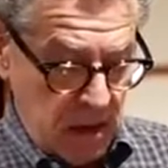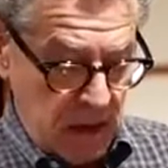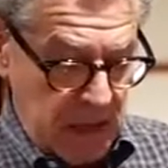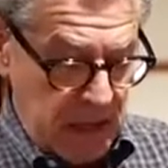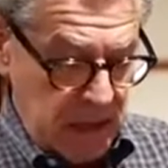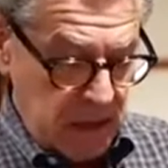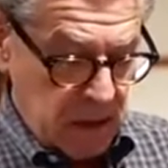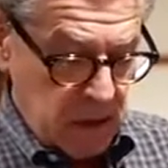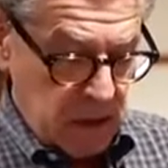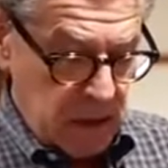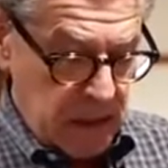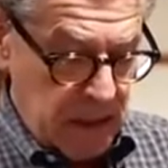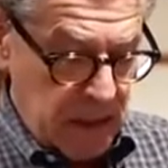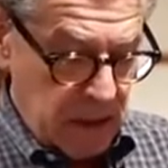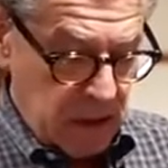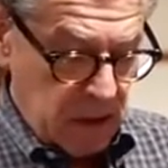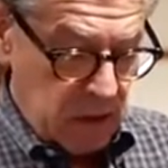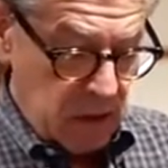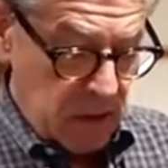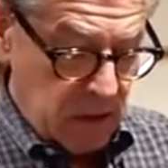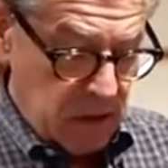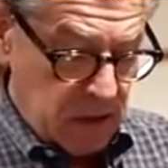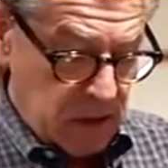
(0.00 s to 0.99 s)
It
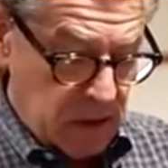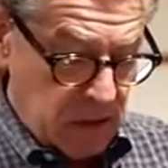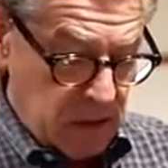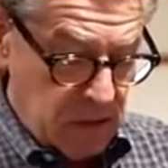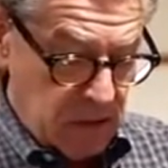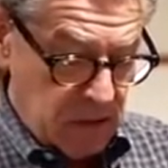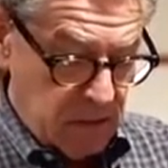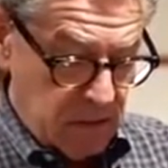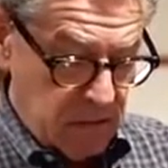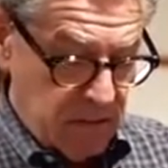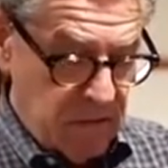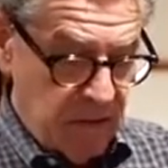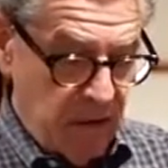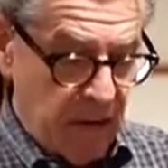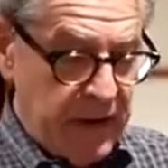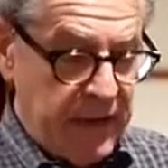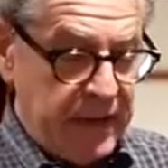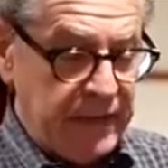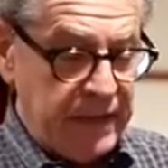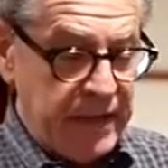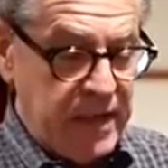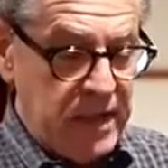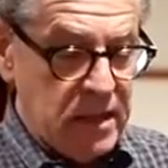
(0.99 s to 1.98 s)
looks very
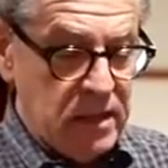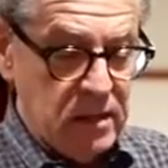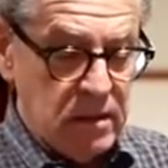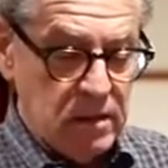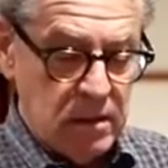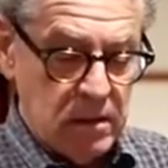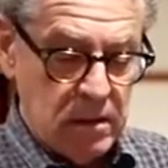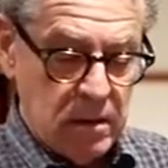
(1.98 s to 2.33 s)
clean.